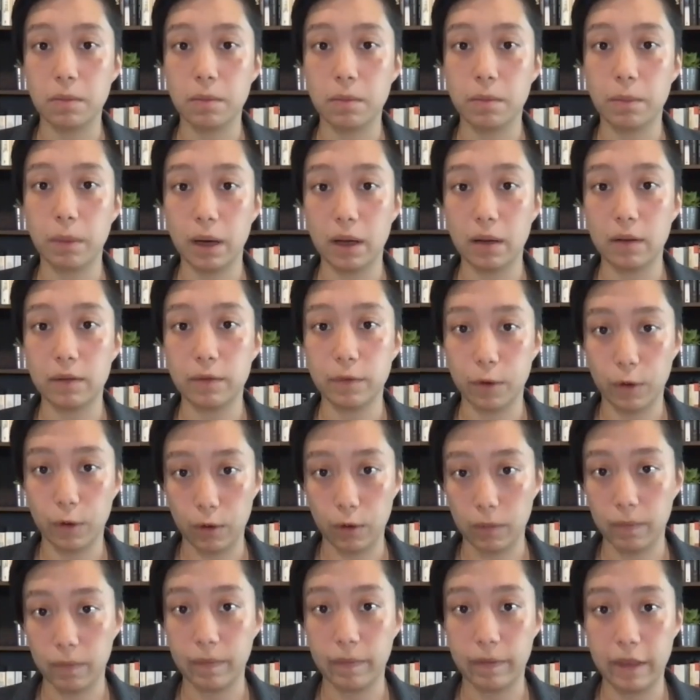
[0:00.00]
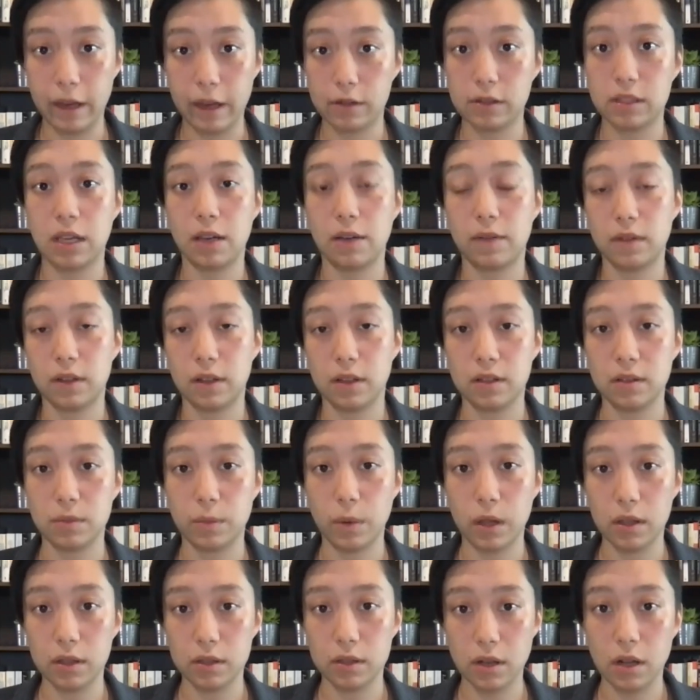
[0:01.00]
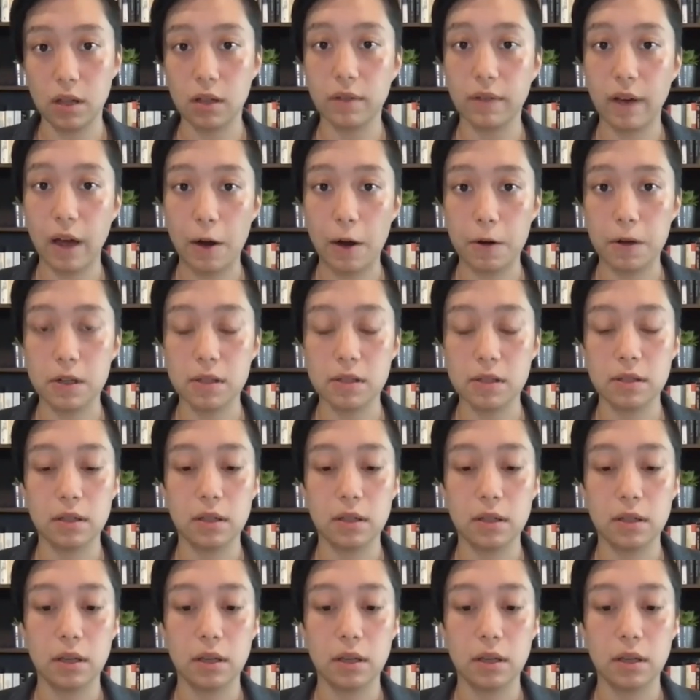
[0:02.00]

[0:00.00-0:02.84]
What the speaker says: but for their safety as well as all of ours.